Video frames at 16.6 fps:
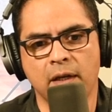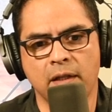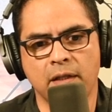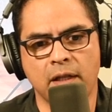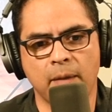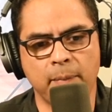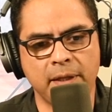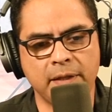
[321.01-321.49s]

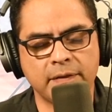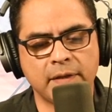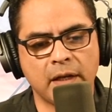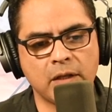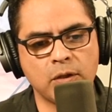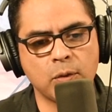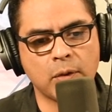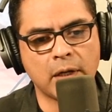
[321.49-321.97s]
That means
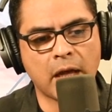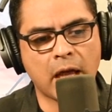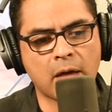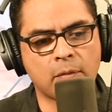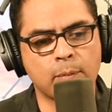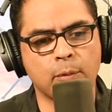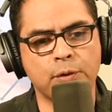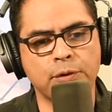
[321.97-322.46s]
that you can
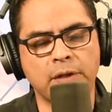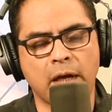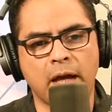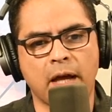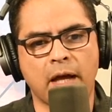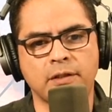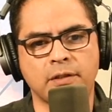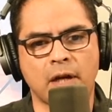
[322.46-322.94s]
have a
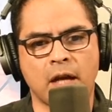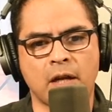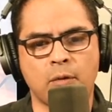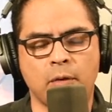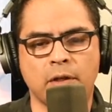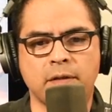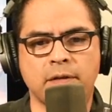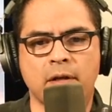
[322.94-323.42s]
multicast
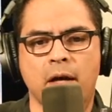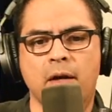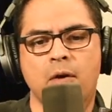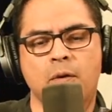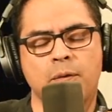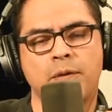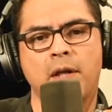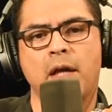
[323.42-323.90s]
address that
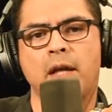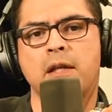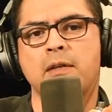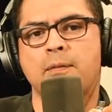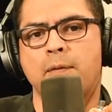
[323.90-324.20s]
contains,